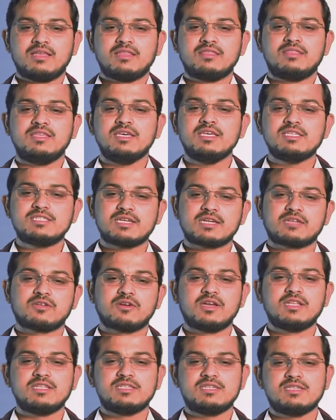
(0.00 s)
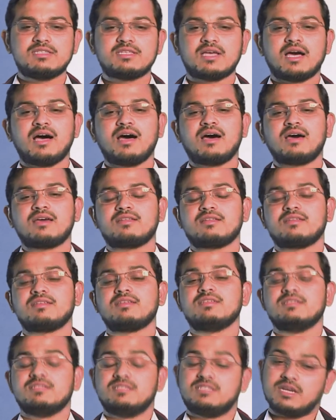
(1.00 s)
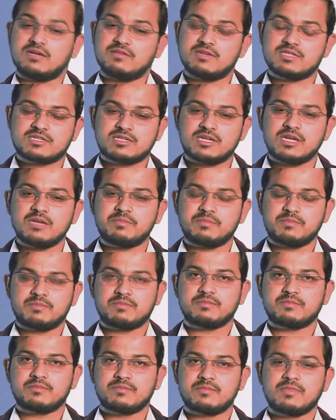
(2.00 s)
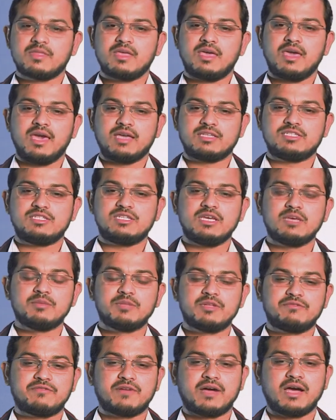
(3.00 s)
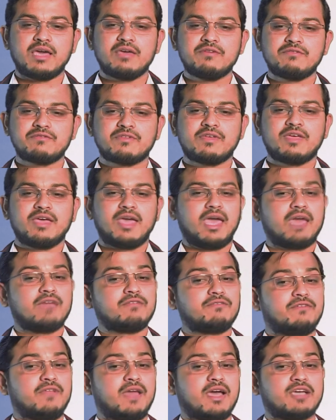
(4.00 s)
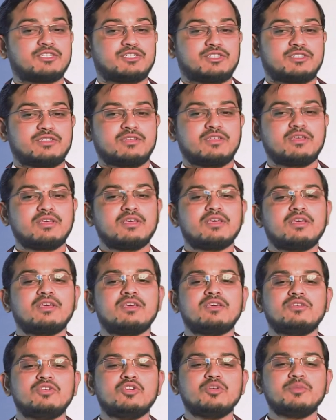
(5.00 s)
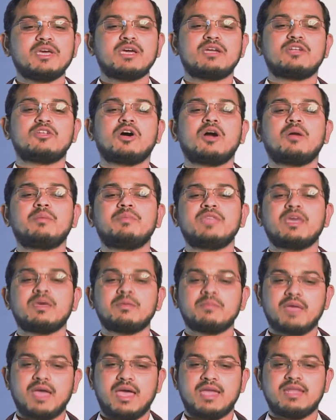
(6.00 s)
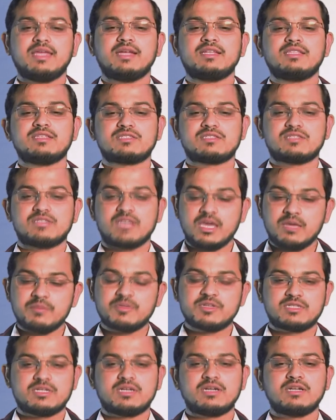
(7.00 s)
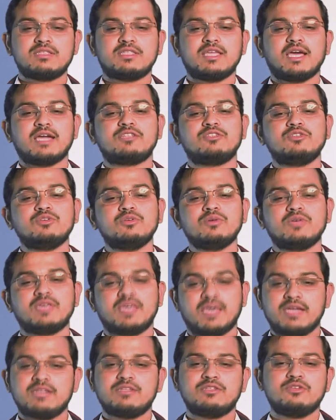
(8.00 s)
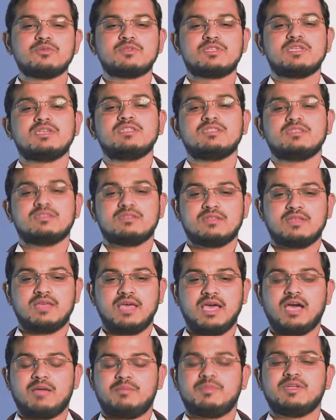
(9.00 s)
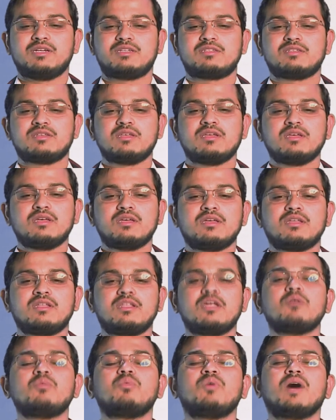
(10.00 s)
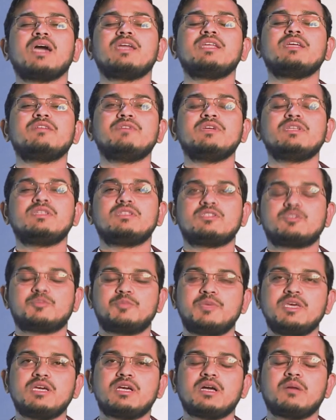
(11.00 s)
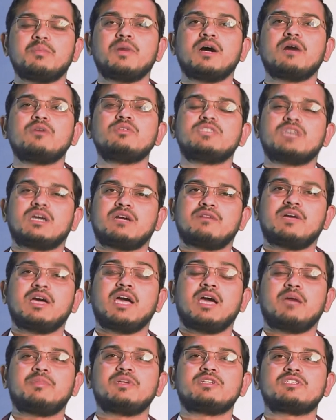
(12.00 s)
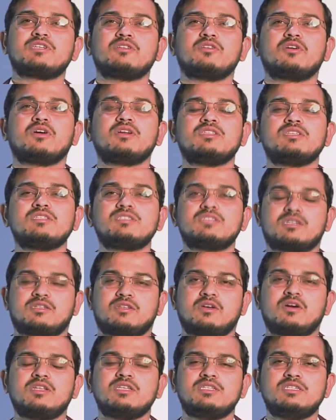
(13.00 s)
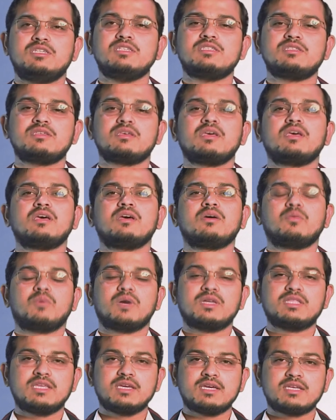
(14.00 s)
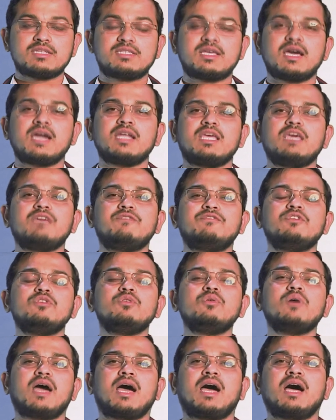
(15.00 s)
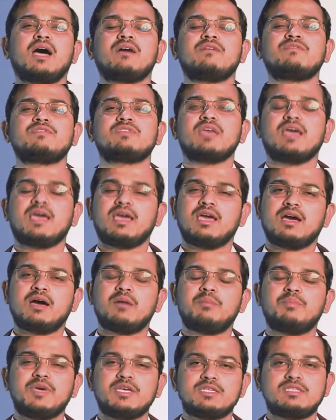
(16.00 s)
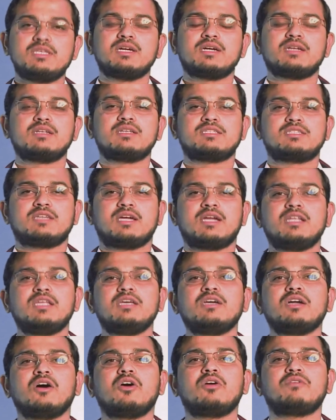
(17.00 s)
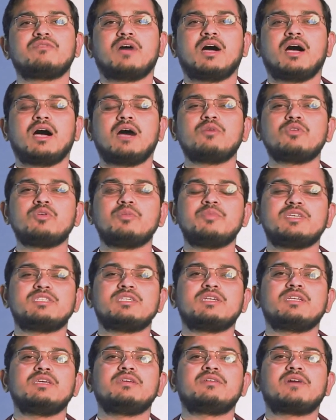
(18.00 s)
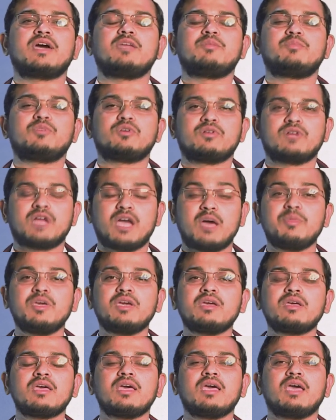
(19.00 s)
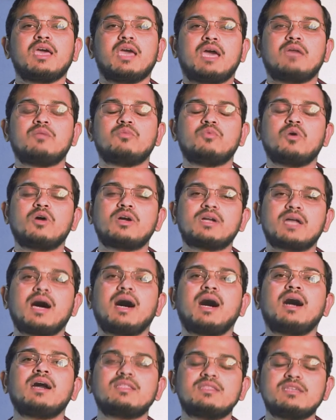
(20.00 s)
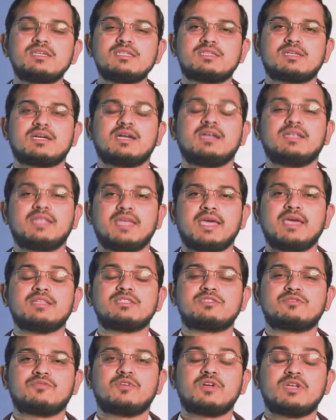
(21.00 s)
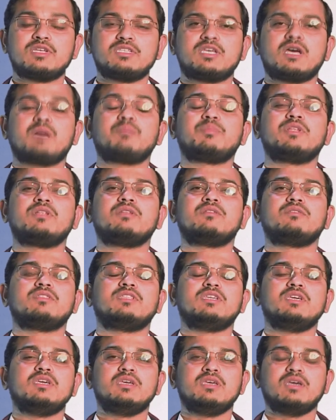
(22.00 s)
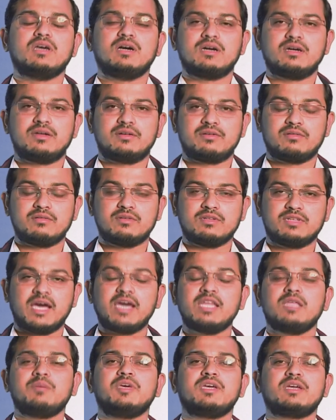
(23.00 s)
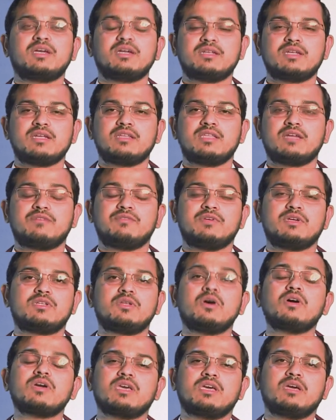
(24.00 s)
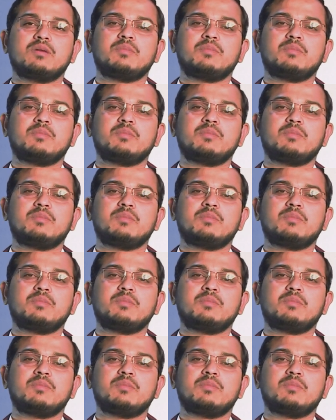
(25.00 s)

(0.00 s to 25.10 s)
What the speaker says: These technologies are JavaScript, HTML5, and Flash. You may adopt them and get the same result that you get using applets. Now, why did we speak about Java applets and not these technologies? One thing is that if you have a basic understanding of how to basically write programming and what are these contents, for example, the dynamic content that we are talking